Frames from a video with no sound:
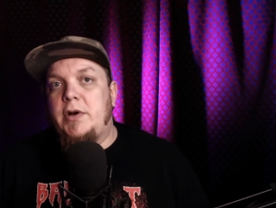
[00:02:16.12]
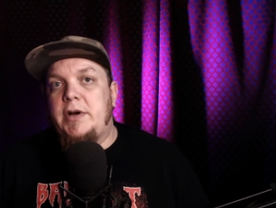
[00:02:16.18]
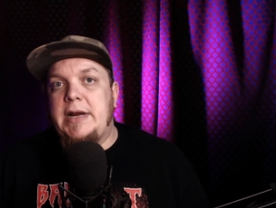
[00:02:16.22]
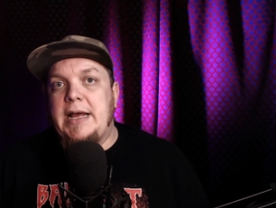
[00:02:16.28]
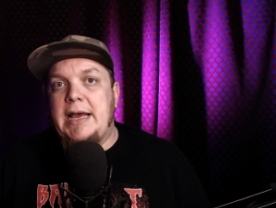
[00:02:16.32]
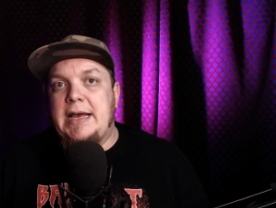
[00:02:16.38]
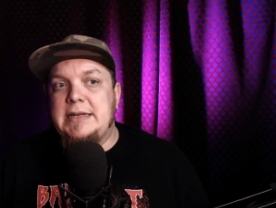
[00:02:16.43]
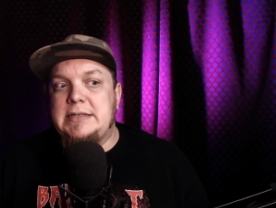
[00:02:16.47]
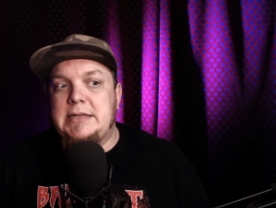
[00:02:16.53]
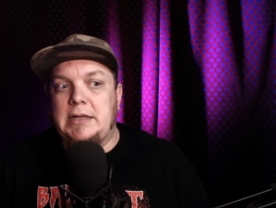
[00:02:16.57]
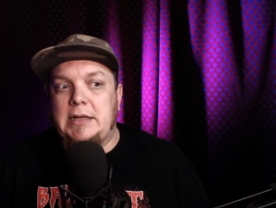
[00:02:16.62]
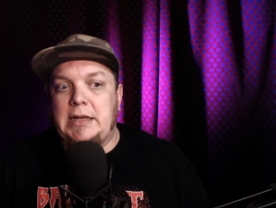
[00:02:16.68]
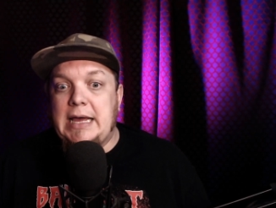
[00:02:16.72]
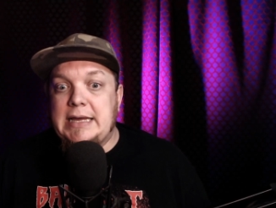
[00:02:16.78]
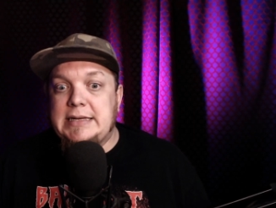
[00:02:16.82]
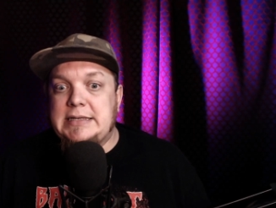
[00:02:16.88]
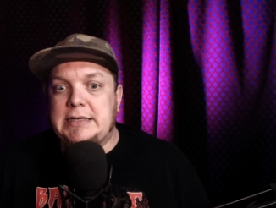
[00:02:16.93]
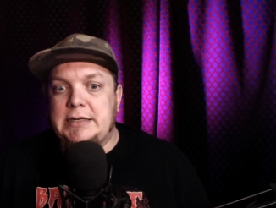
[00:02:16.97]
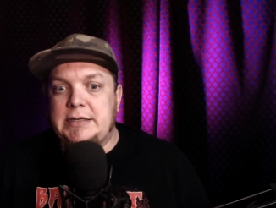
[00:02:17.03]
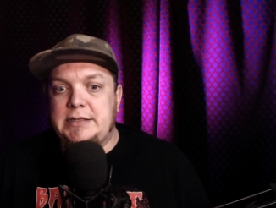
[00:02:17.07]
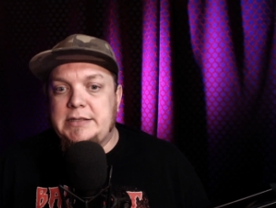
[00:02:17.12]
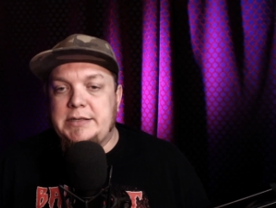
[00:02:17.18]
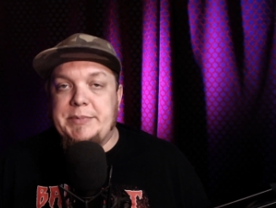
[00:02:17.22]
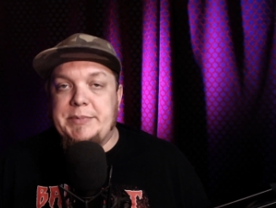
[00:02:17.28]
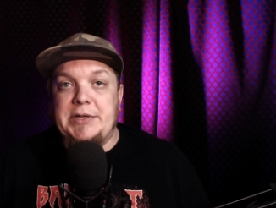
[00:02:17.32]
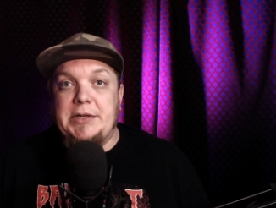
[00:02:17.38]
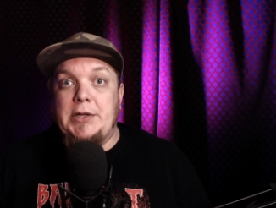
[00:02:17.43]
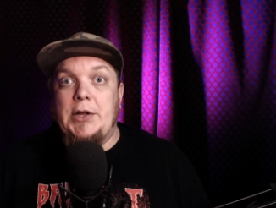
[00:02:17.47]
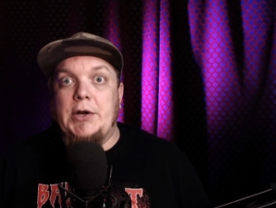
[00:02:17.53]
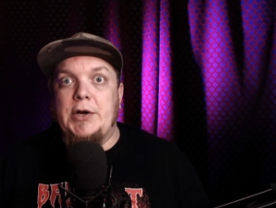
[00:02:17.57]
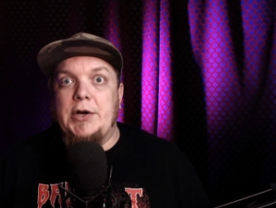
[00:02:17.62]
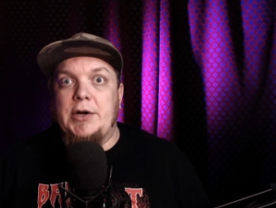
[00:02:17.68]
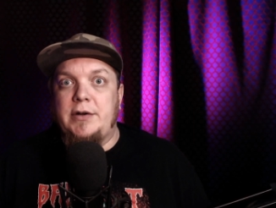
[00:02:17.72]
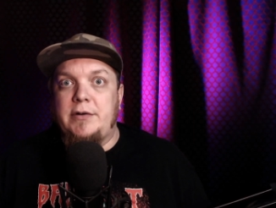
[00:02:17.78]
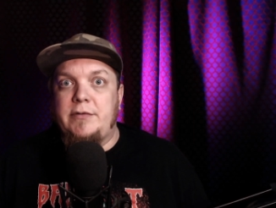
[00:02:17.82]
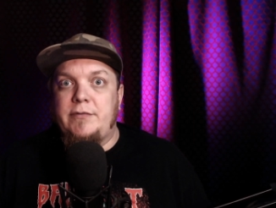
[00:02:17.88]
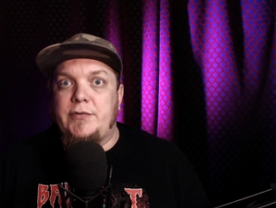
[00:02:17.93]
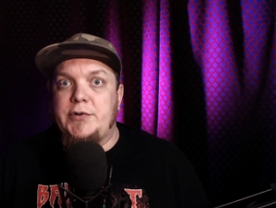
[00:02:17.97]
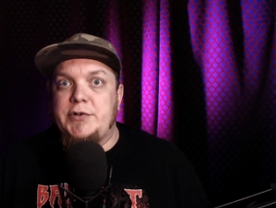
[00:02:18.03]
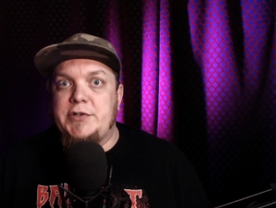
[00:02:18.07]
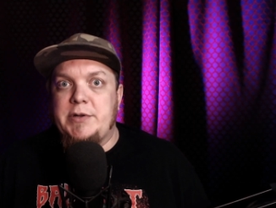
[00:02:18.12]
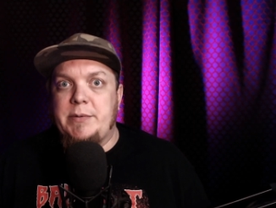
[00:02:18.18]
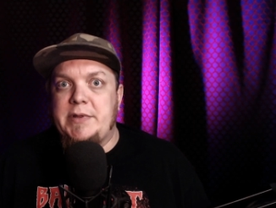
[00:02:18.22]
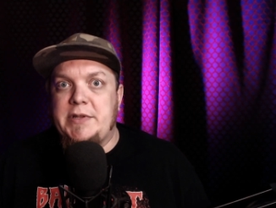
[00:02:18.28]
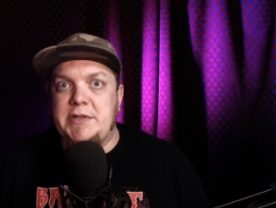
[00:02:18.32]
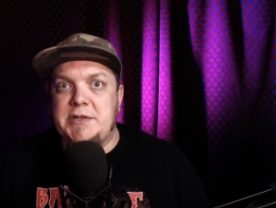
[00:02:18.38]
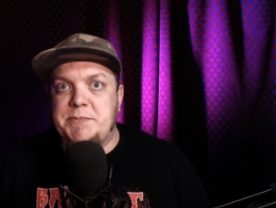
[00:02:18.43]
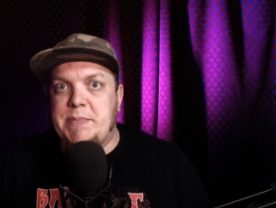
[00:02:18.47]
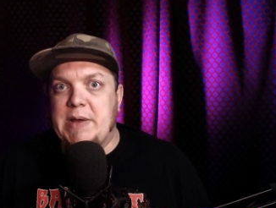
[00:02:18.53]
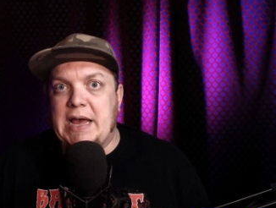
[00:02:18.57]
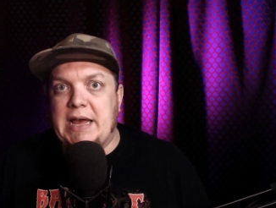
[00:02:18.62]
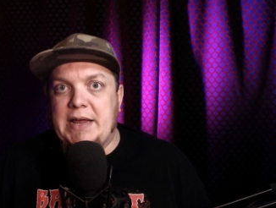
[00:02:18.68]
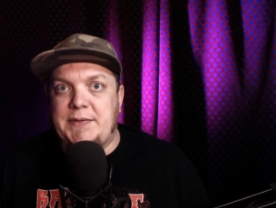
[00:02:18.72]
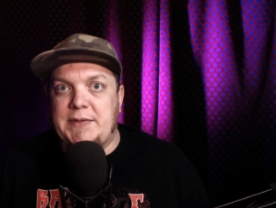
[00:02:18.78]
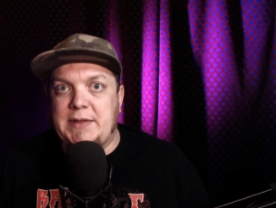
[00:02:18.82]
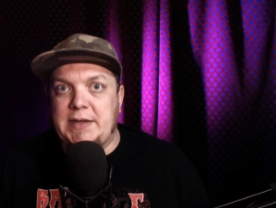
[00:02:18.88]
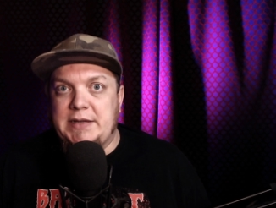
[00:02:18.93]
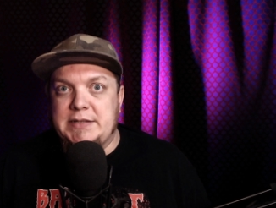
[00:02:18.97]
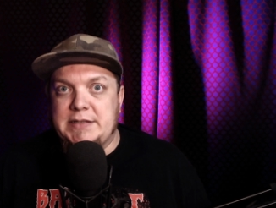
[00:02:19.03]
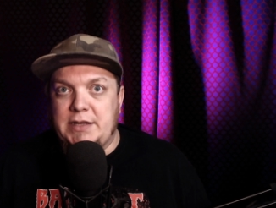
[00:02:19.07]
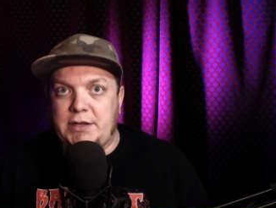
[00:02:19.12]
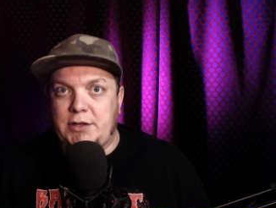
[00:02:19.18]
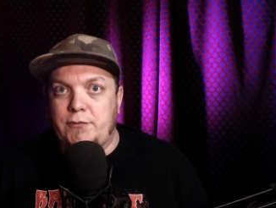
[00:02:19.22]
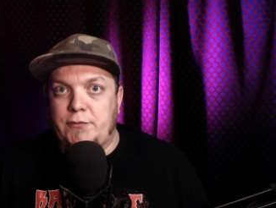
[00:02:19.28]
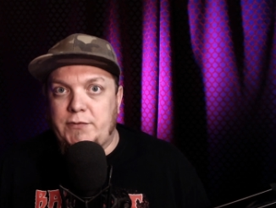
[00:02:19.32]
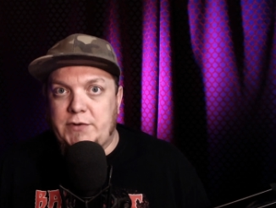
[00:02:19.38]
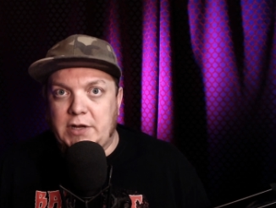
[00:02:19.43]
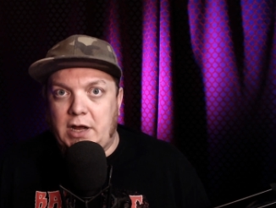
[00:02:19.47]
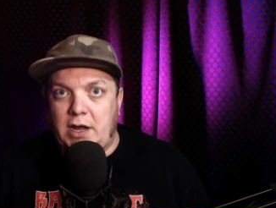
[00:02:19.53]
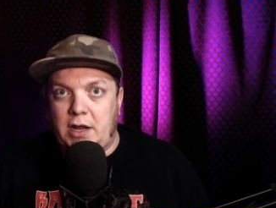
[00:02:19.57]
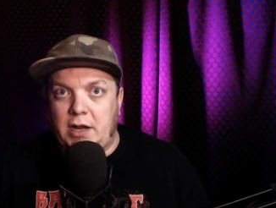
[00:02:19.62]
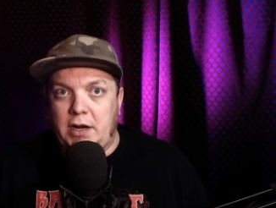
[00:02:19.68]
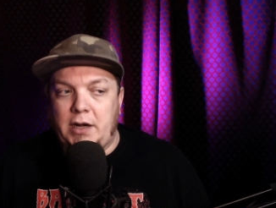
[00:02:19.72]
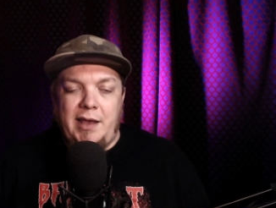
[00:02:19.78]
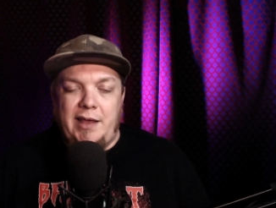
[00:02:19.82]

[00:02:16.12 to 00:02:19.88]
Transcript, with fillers: it has the lesson to be learned for some of these bad things that you've done.